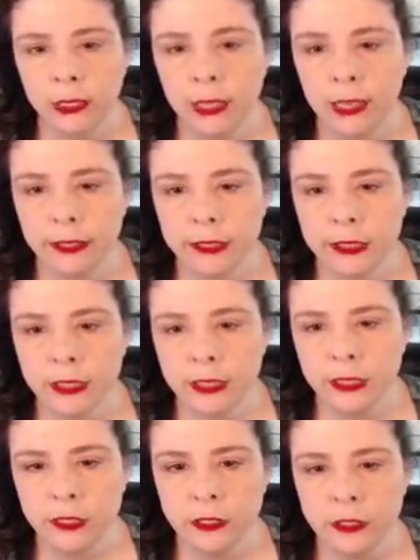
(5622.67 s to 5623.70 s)
guys in
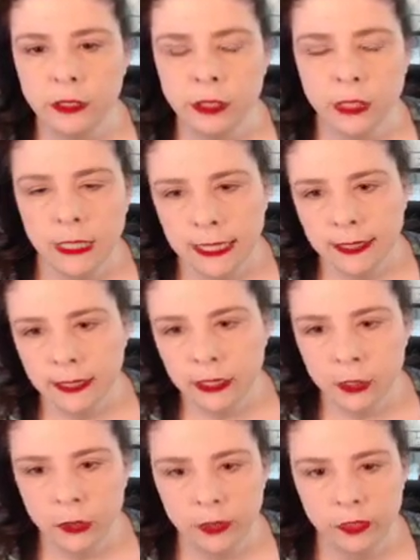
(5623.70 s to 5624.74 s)
here that
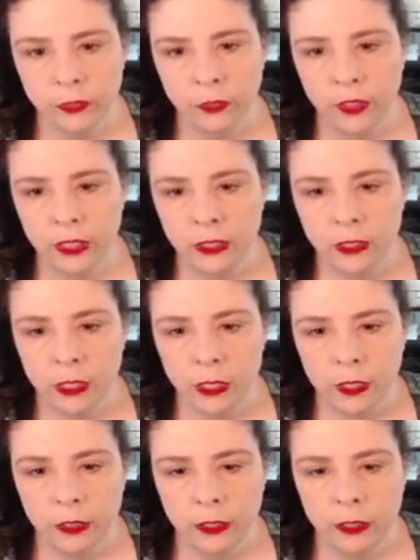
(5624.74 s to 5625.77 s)
you have to fight.
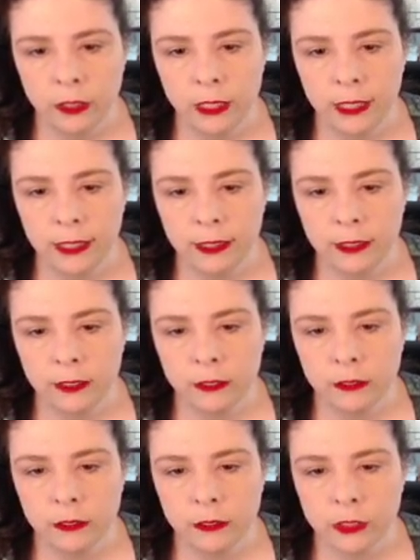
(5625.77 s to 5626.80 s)
They're, uh,
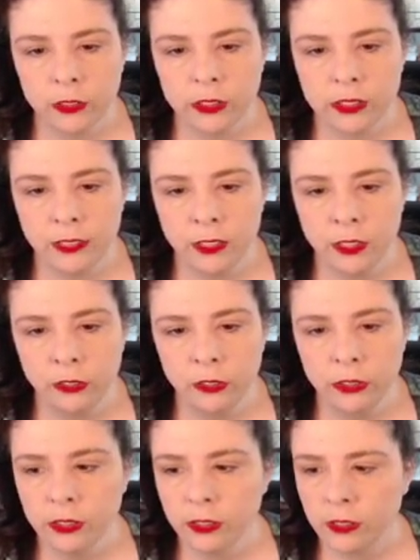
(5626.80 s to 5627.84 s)
they're
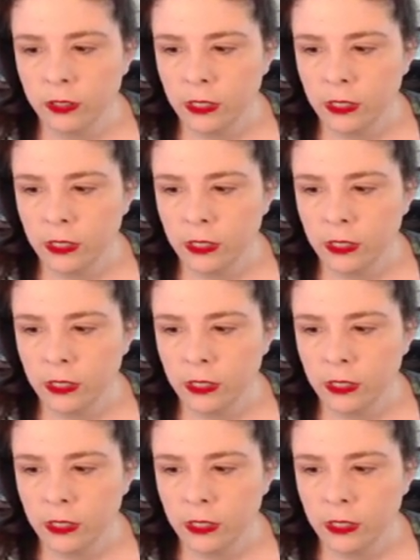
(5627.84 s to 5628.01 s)
sentinels.